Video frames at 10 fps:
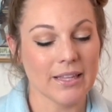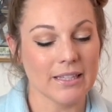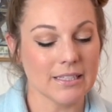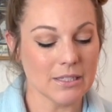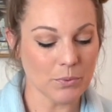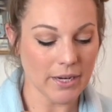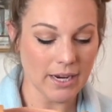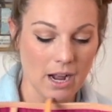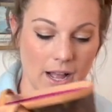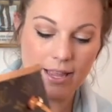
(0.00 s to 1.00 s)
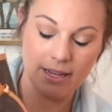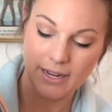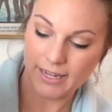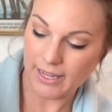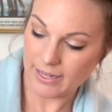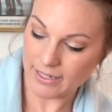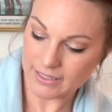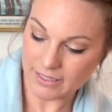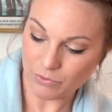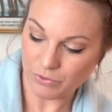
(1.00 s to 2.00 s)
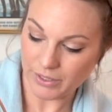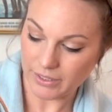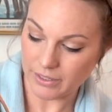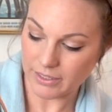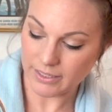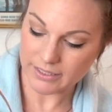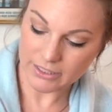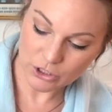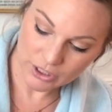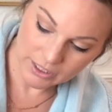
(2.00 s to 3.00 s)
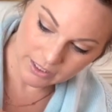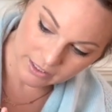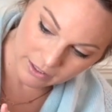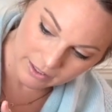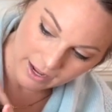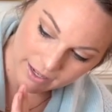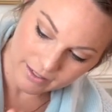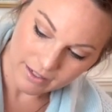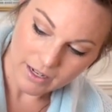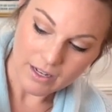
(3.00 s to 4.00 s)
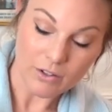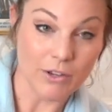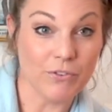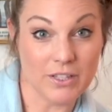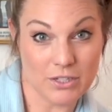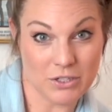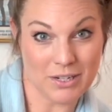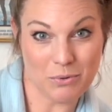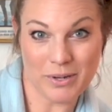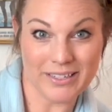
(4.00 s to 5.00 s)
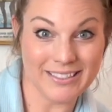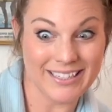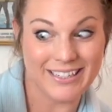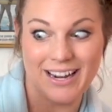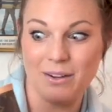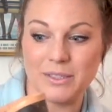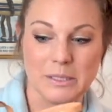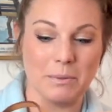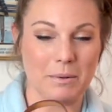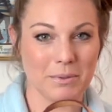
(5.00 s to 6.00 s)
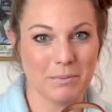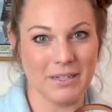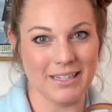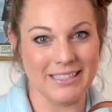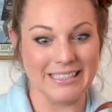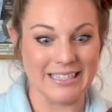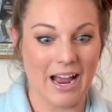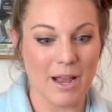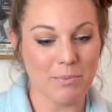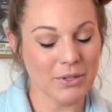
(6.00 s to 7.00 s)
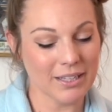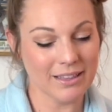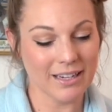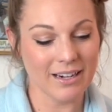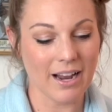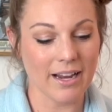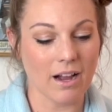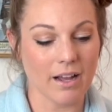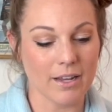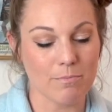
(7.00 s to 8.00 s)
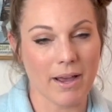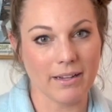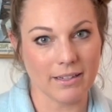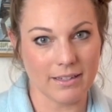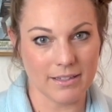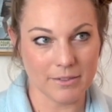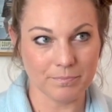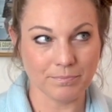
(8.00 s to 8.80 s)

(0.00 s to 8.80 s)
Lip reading: this is what I got. Again, it's in really good condition. It had, if there's any wear and tear now, it's probably because I put it there. I got it back in